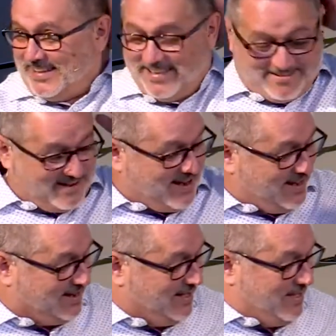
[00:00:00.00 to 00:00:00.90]
Right?
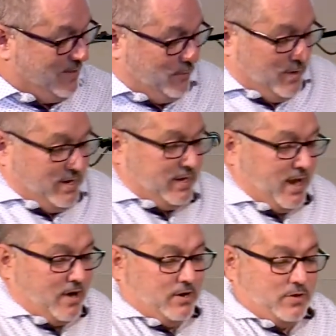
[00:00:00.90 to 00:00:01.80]
If you didn't
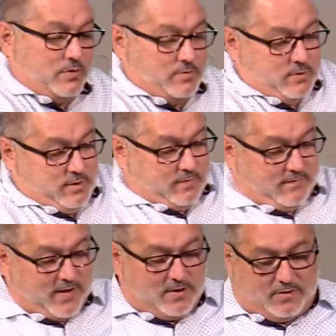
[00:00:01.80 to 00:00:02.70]
care, you wouldn't. If
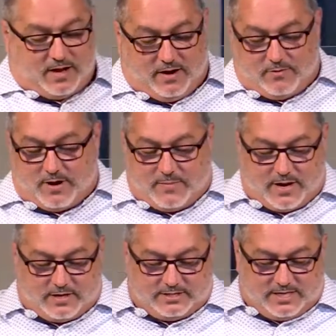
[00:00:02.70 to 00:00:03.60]
I don't care, why am I
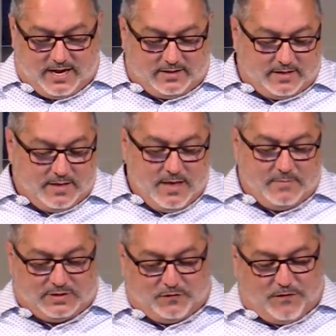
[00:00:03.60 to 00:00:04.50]
going to say anything?
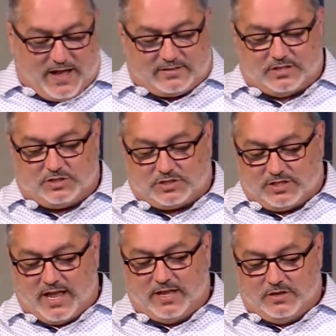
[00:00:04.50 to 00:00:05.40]
But the fact that you're
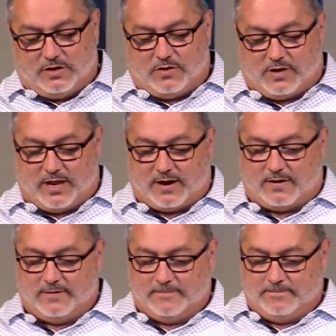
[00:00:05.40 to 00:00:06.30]
saying you don't
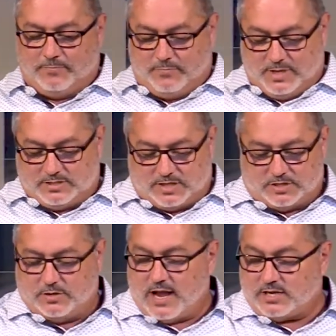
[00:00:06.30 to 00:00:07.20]
care means that
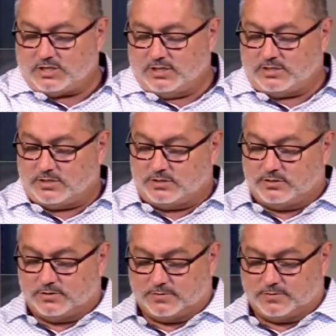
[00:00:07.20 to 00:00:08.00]
you actually still do.